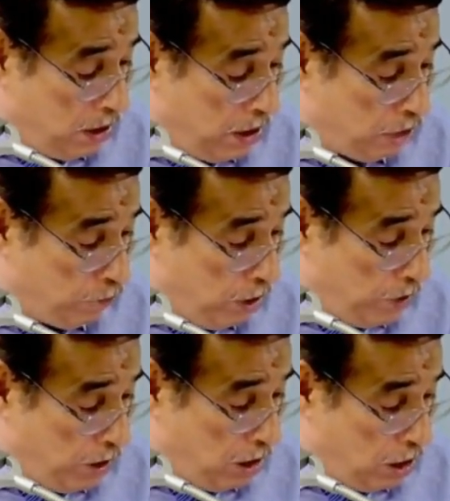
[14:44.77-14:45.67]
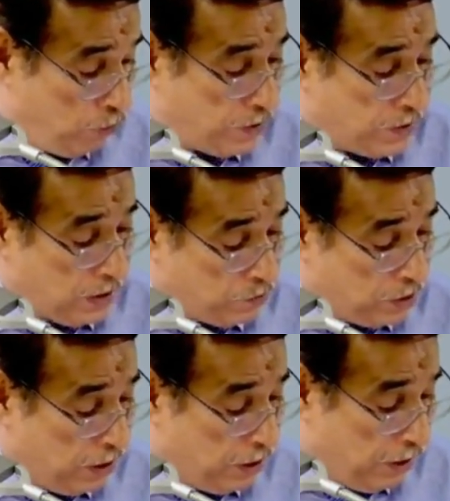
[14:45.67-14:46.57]
It will be our
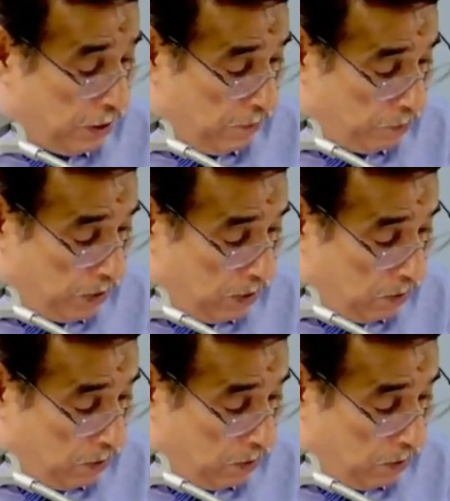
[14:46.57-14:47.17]
subsidiary company.